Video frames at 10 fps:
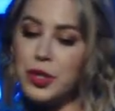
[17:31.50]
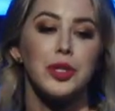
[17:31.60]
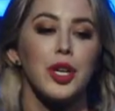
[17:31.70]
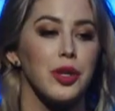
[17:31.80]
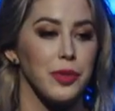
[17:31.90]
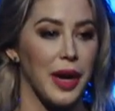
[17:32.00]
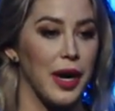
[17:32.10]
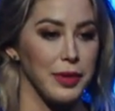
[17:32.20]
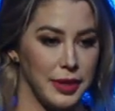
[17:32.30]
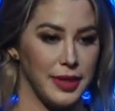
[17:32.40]
to turn
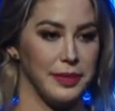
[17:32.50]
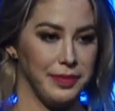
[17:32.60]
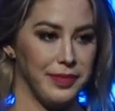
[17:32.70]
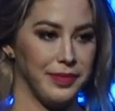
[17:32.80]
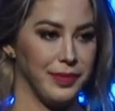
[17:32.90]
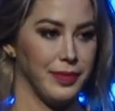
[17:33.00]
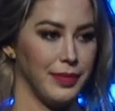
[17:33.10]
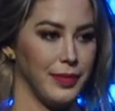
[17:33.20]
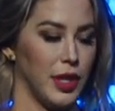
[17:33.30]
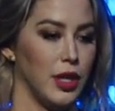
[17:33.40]
around.
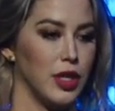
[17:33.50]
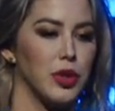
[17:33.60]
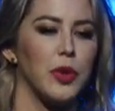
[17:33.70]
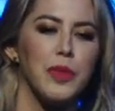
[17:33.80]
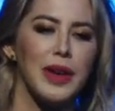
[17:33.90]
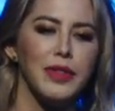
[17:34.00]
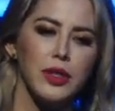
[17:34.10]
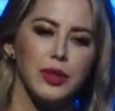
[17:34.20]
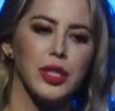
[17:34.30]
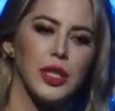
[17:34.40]
So a
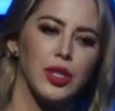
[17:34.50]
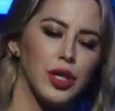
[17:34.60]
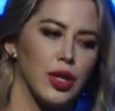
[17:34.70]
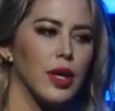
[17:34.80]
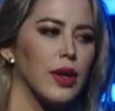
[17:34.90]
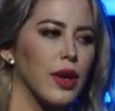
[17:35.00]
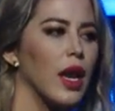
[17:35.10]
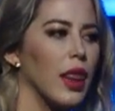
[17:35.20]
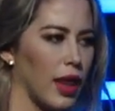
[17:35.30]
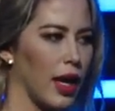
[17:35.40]
revolution to
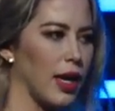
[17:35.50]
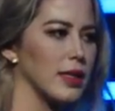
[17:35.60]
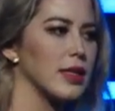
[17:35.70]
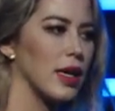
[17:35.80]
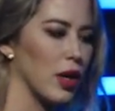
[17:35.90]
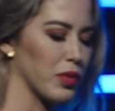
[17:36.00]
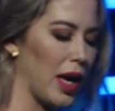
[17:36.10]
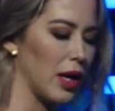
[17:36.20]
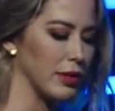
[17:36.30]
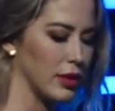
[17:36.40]
turn things
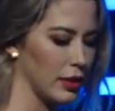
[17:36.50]
around.